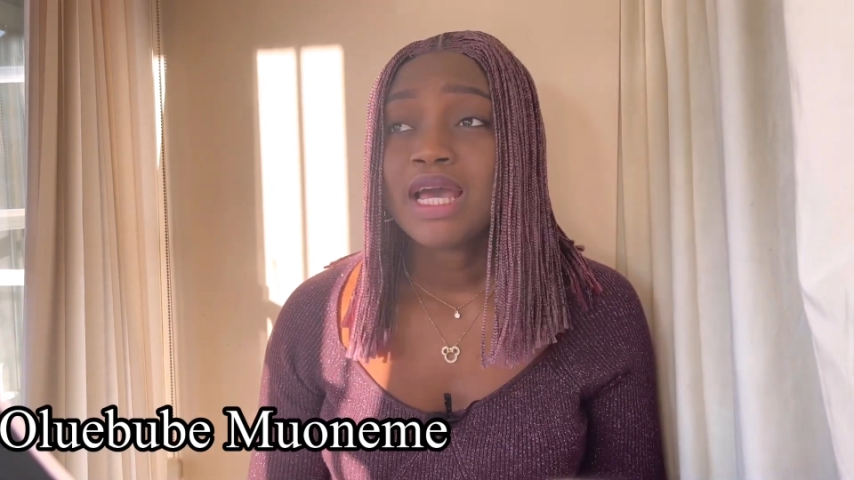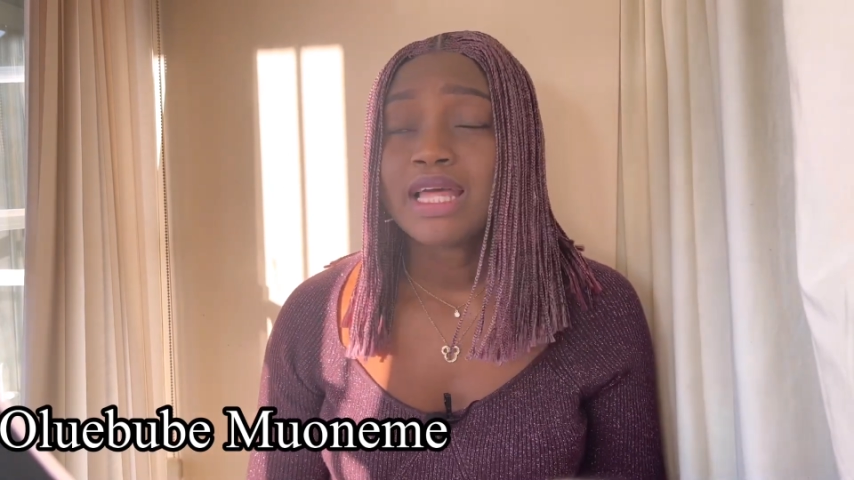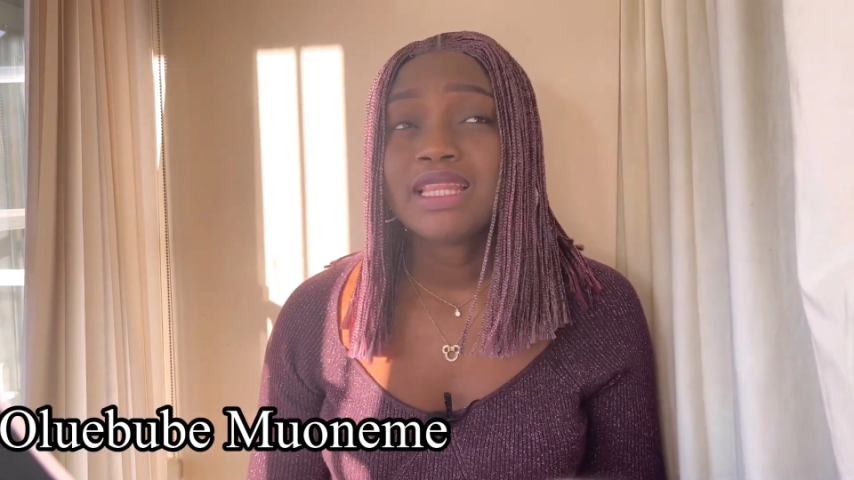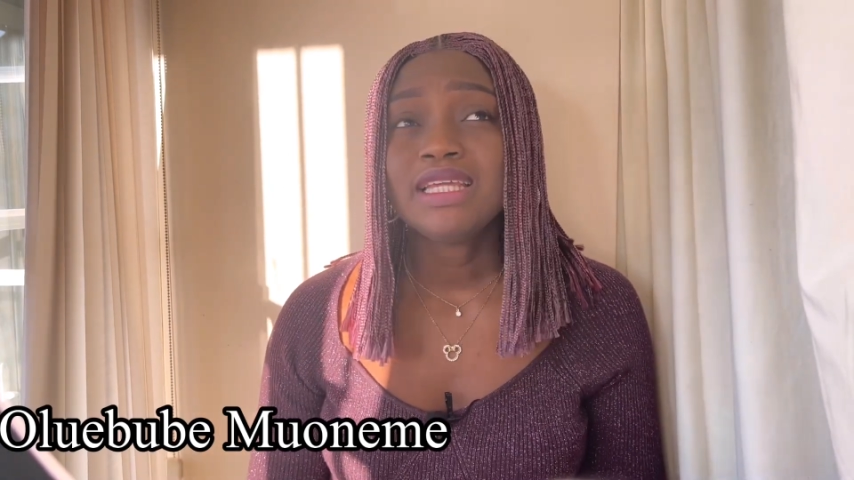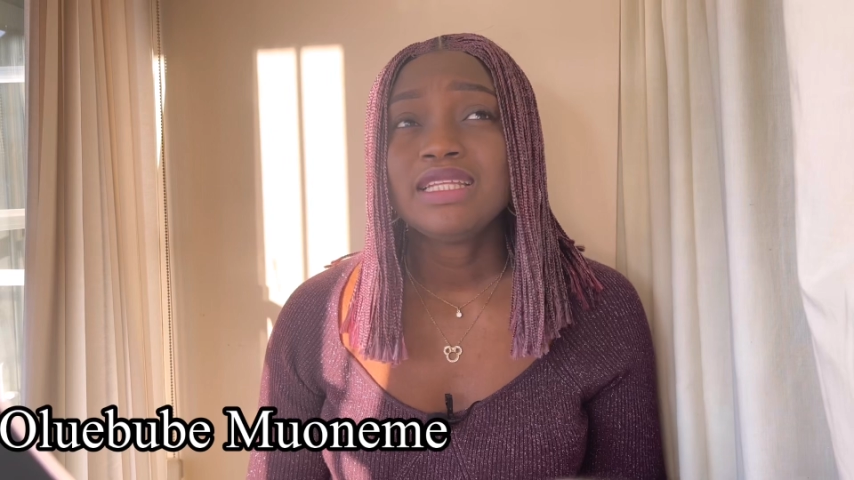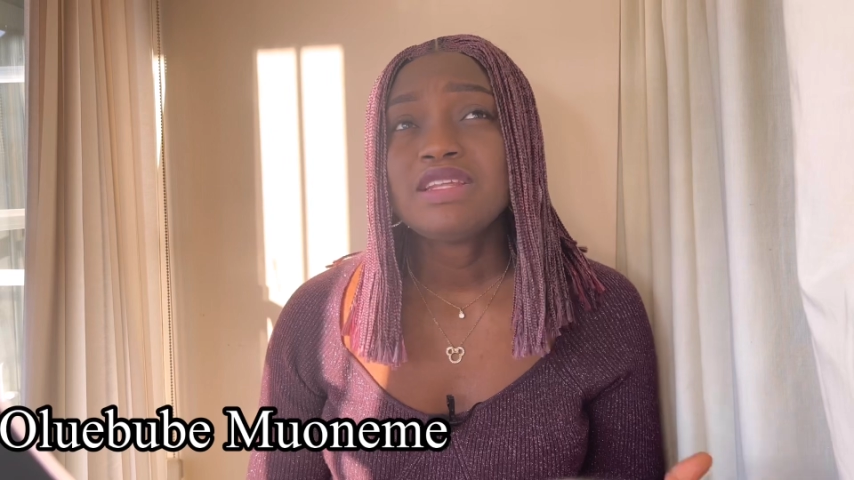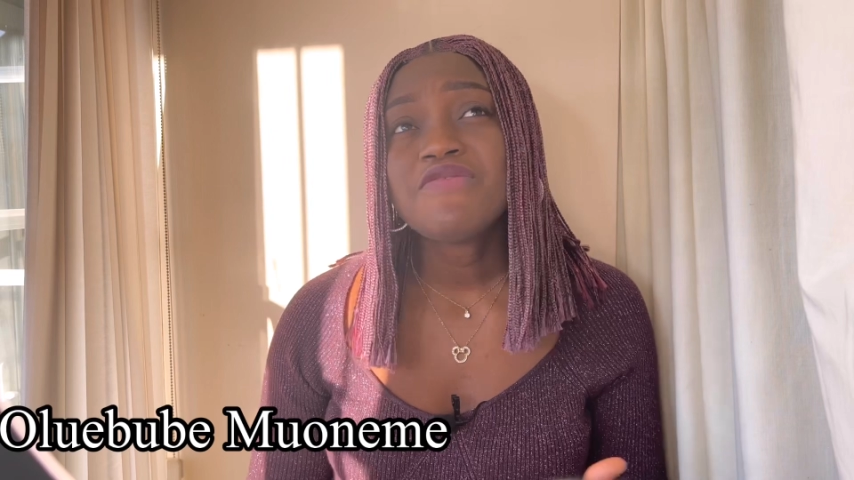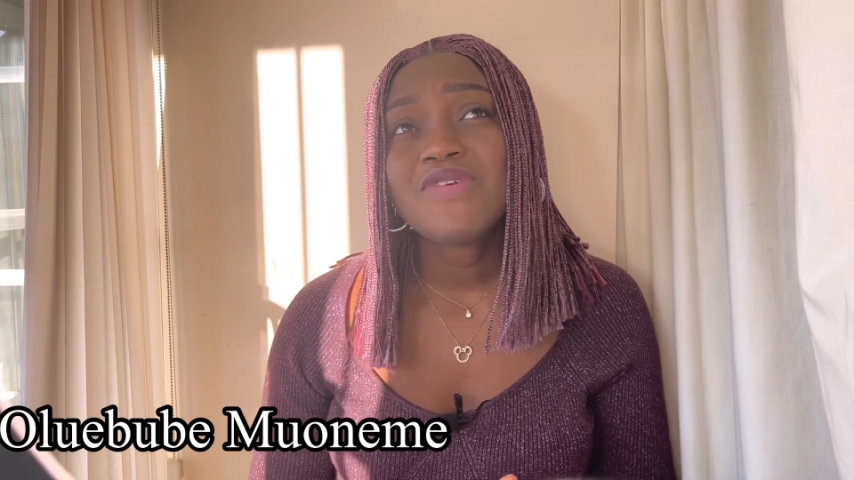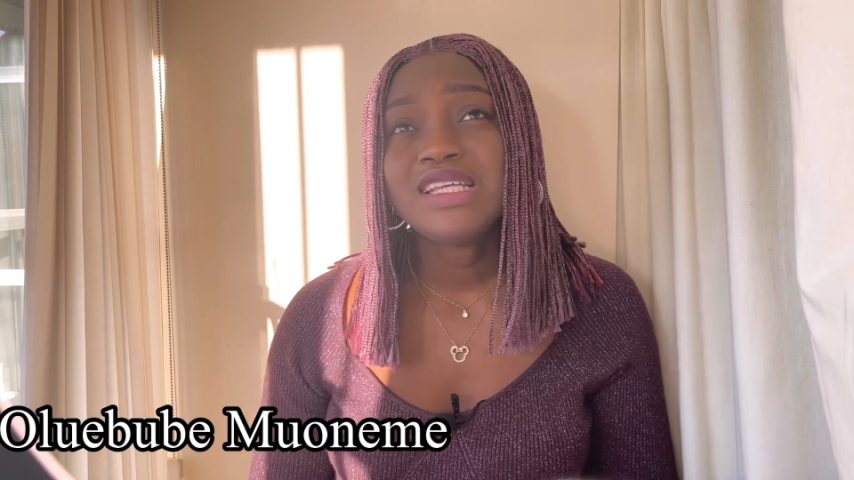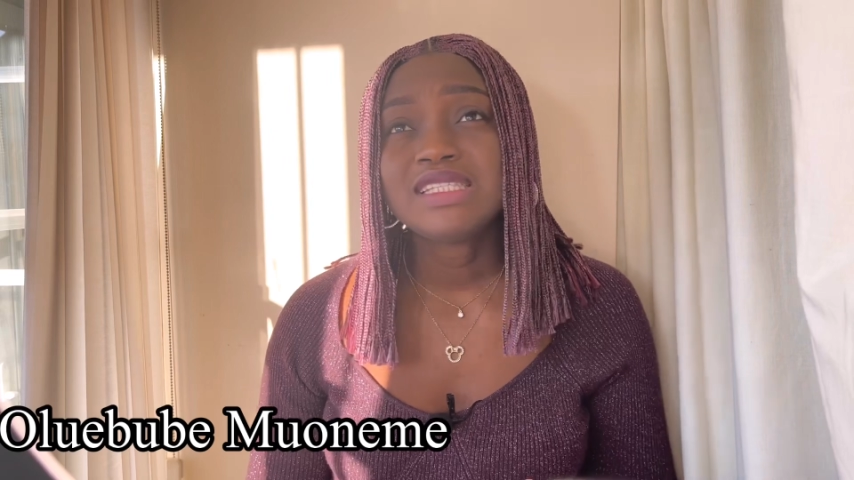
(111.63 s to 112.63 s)
I think the
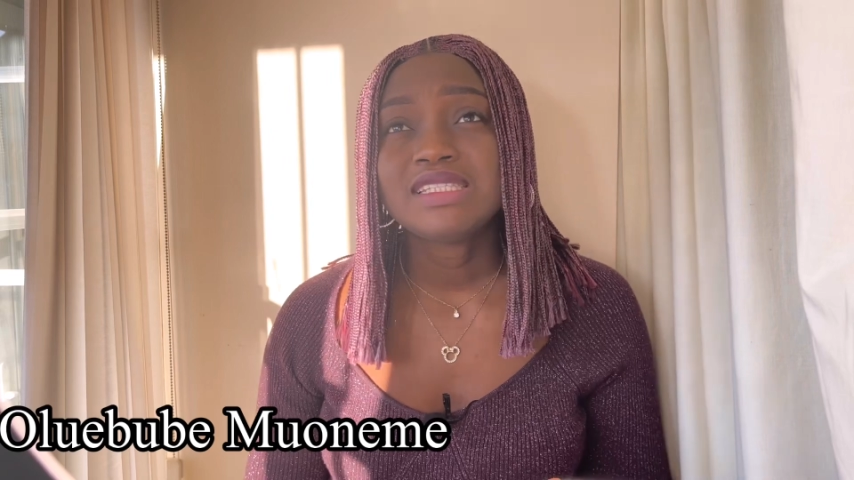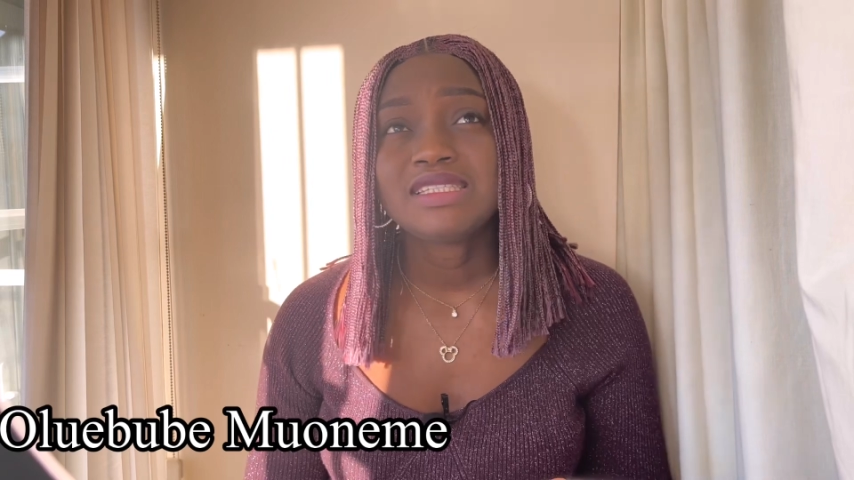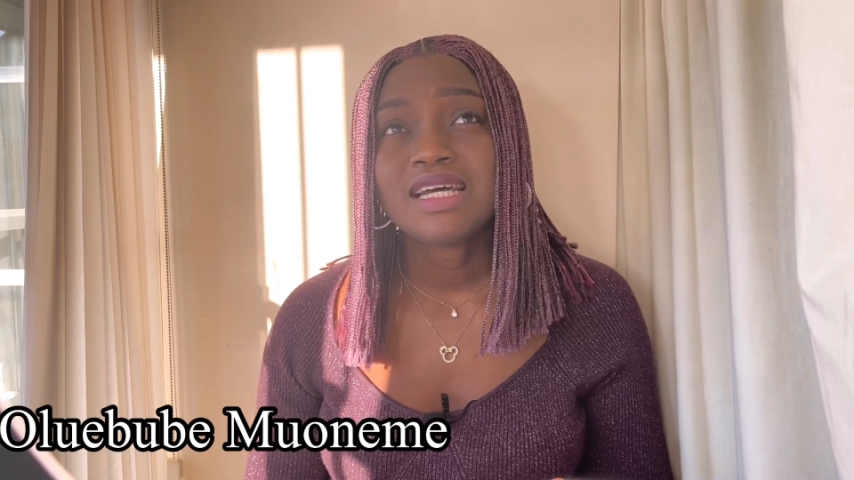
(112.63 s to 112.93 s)
difference is